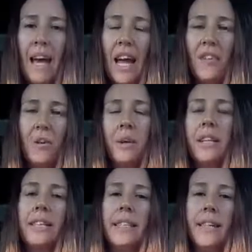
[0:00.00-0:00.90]
Hey
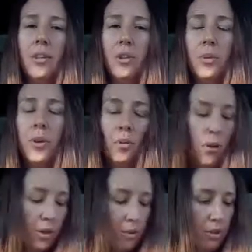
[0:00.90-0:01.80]
everybody, it's Kelly Cooper and
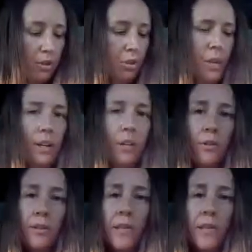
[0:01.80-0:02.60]
welcome to another